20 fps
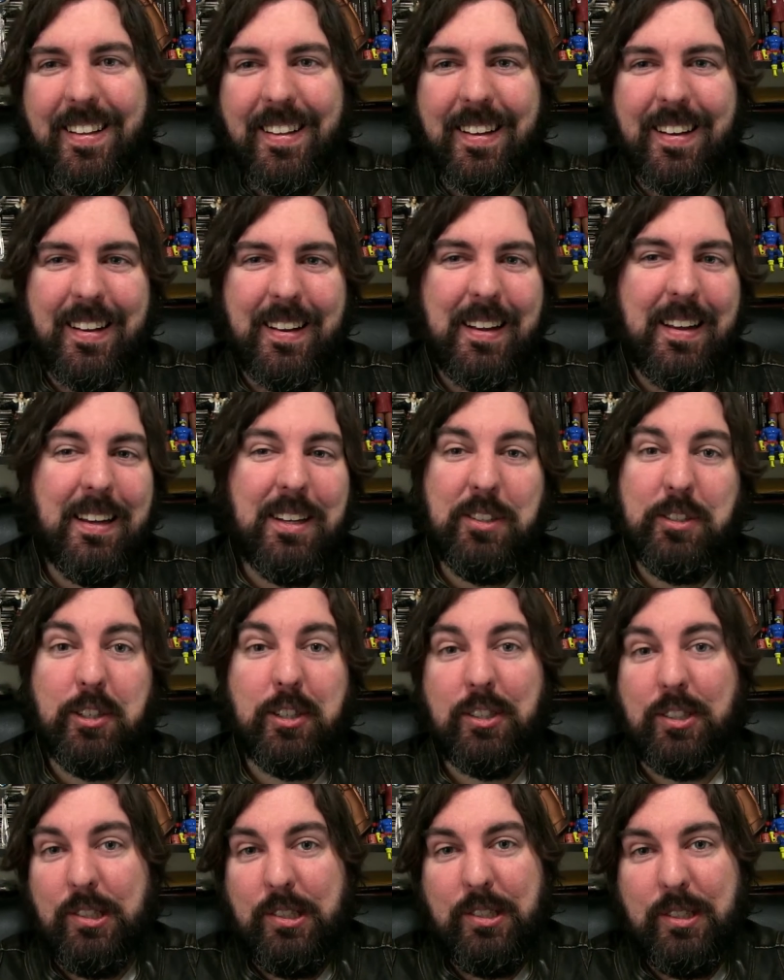like he's
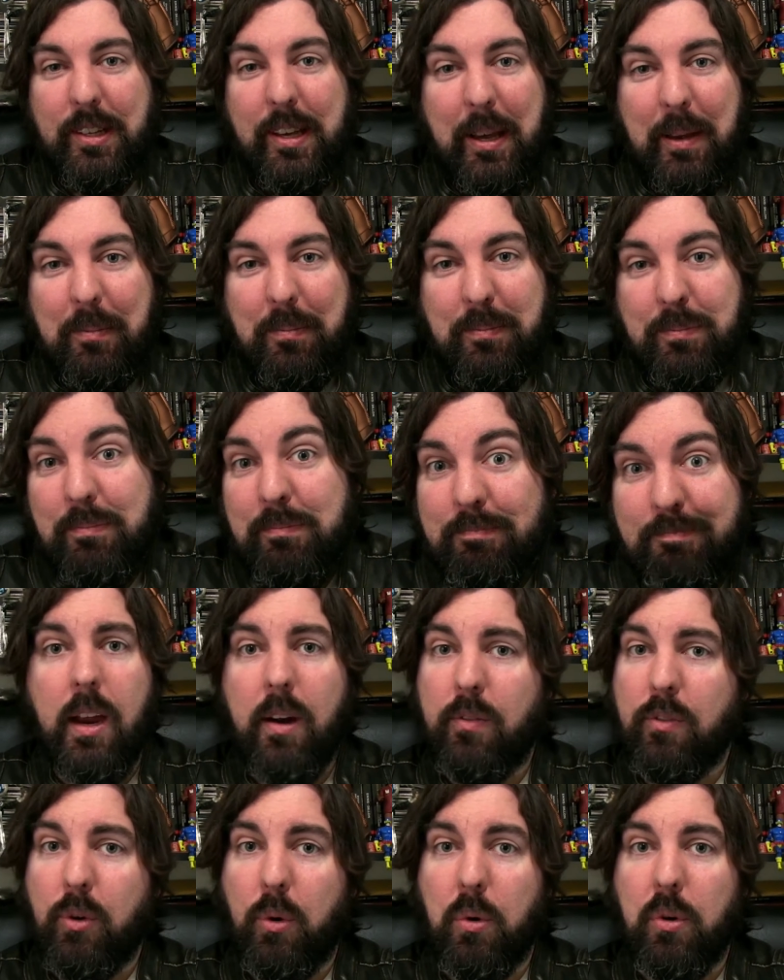just asleep,
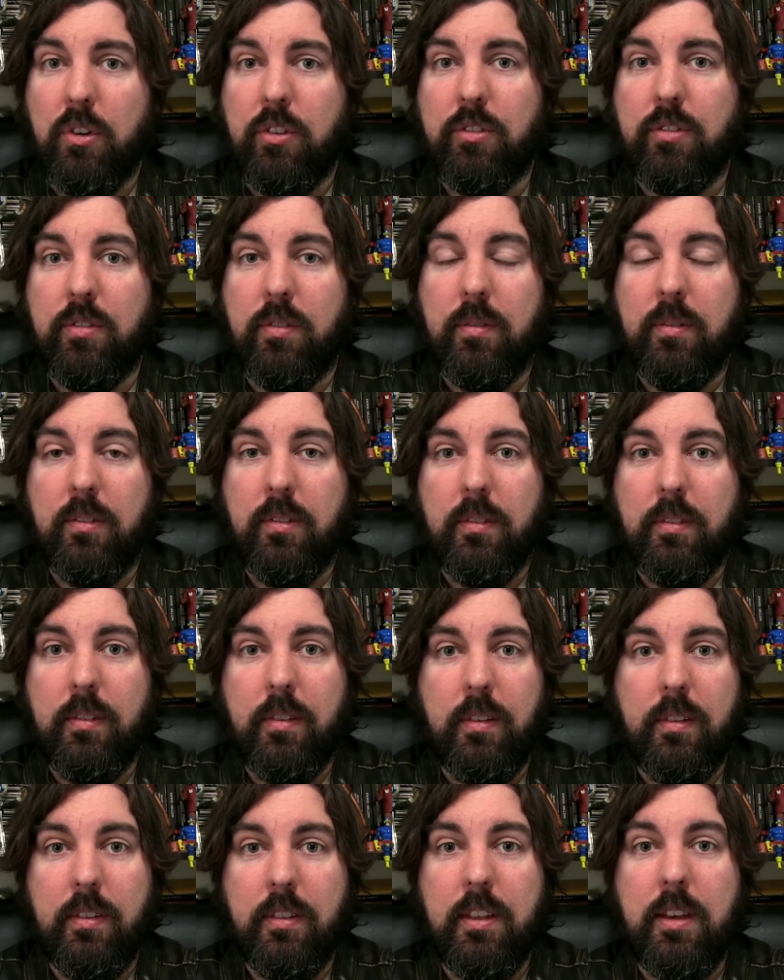and of course,
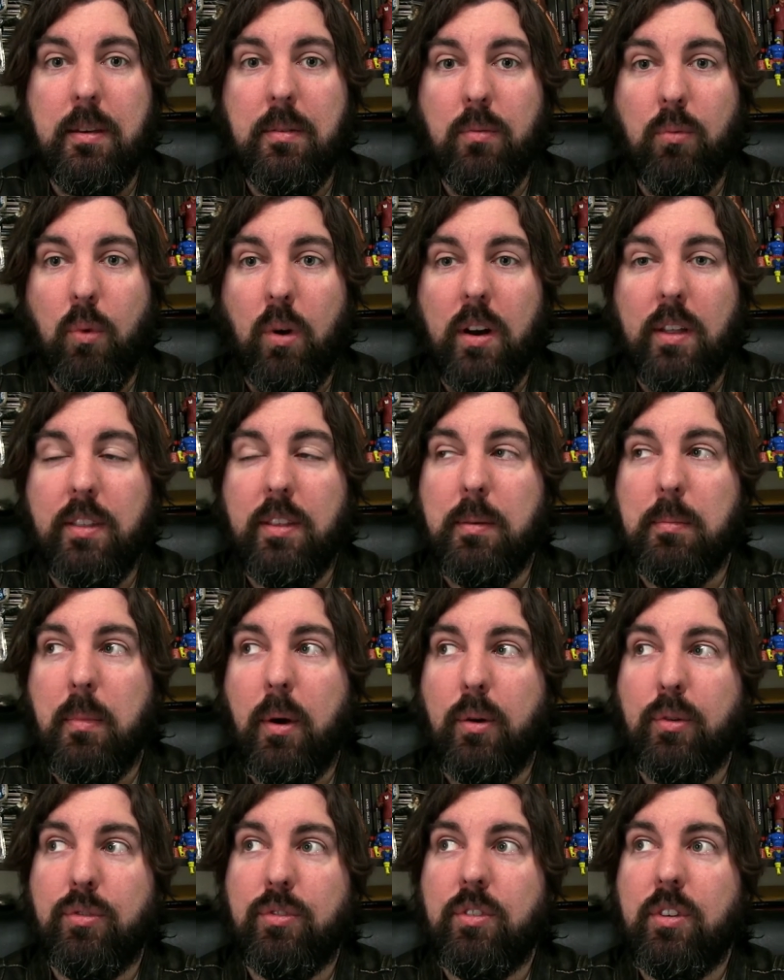one of the
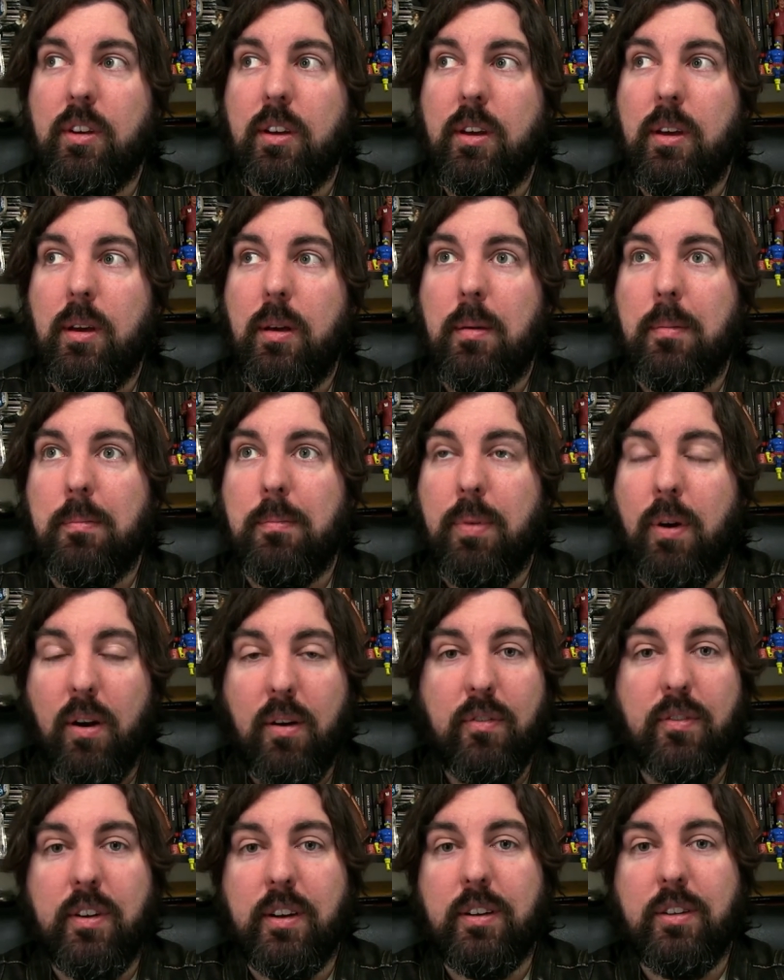most
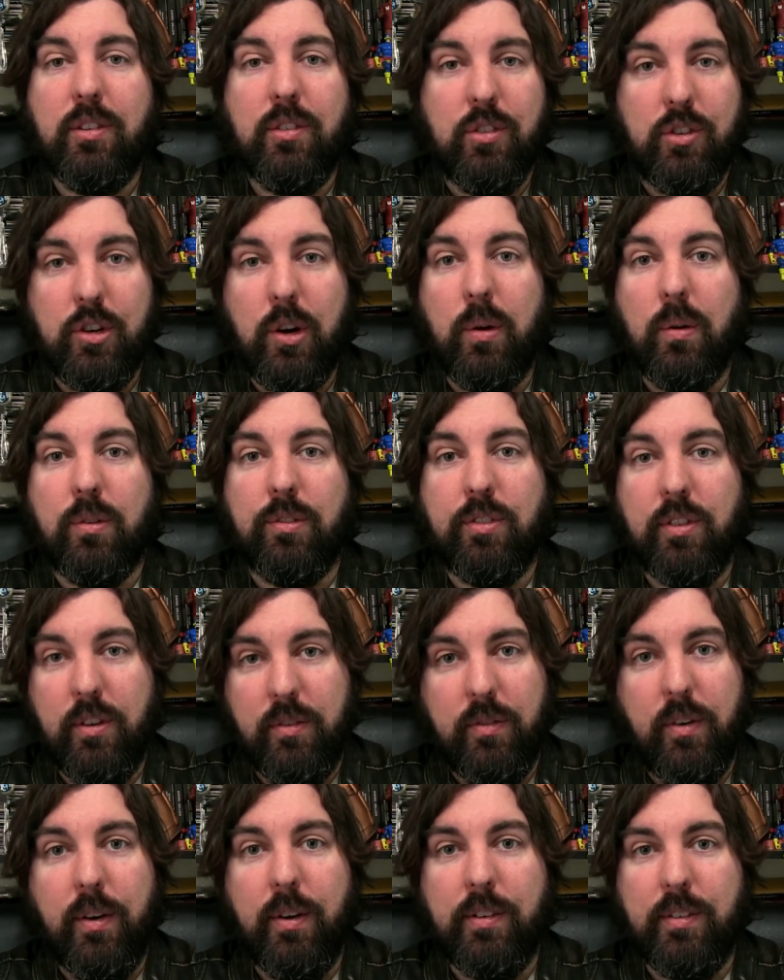perfect jokes
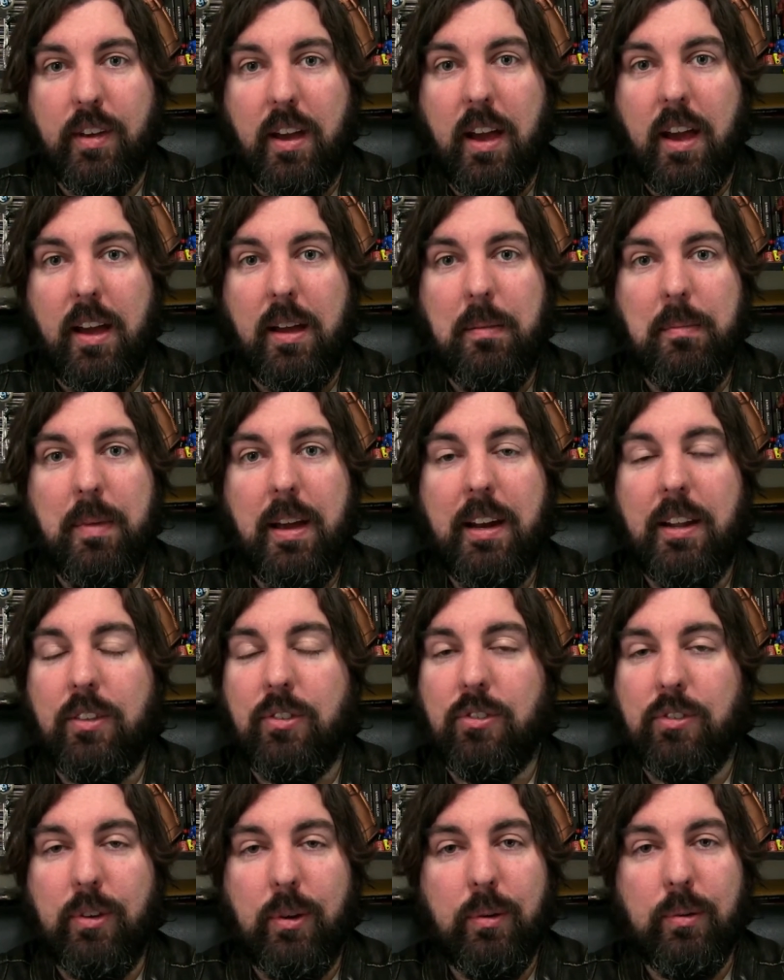of all time, and
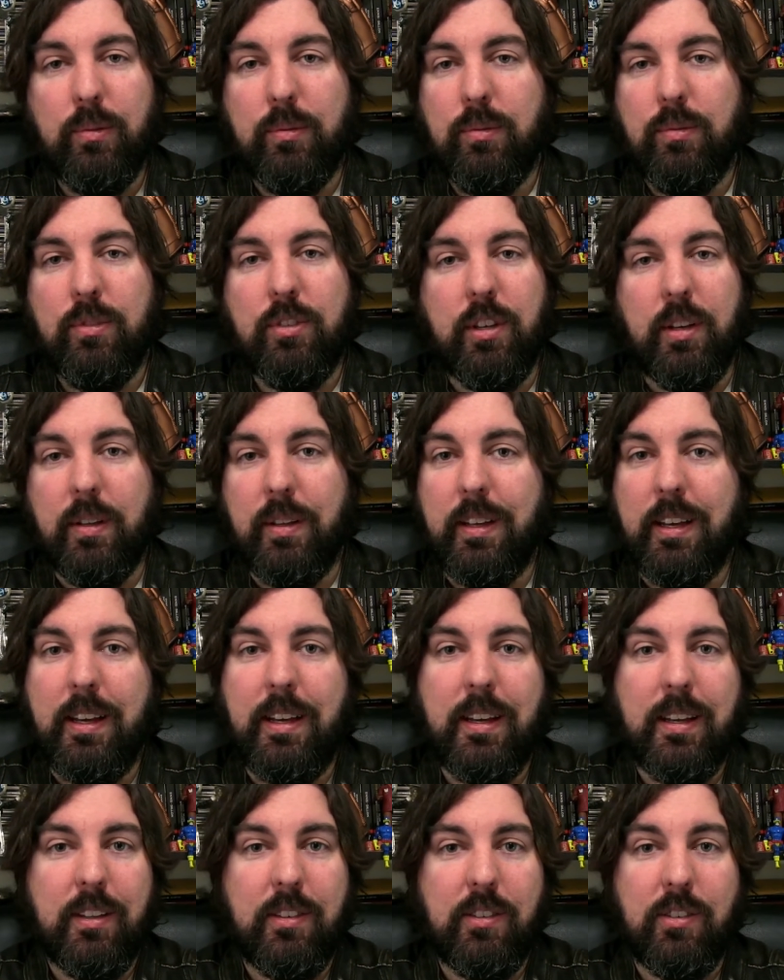it's so
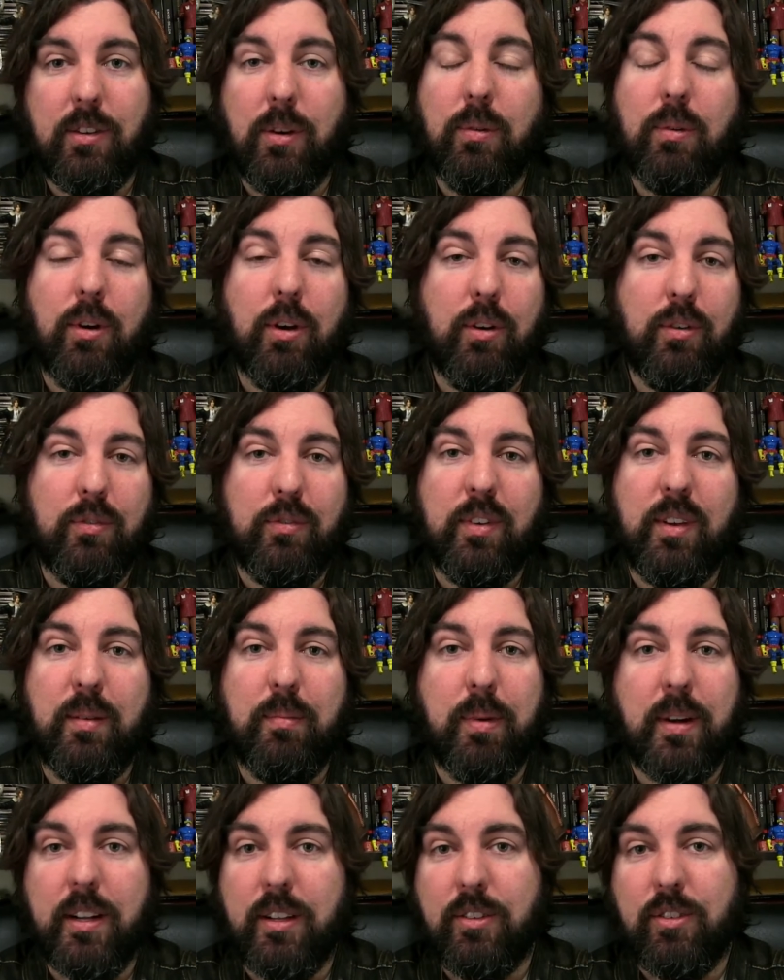silly, it's so goofy,
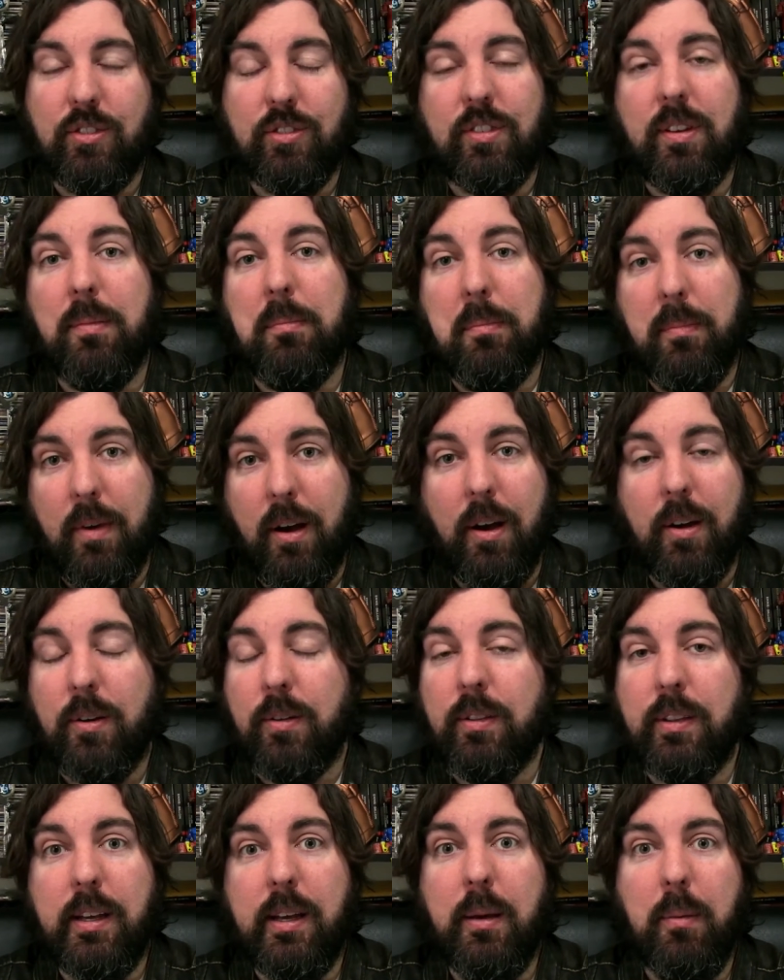but it's just
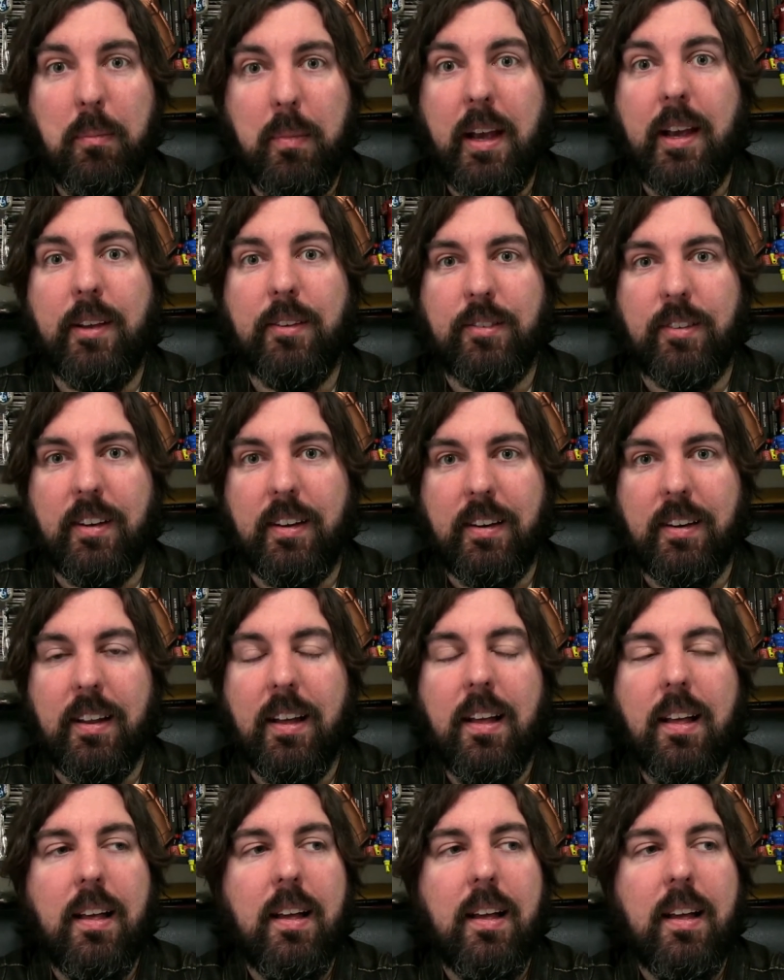utterly amazing,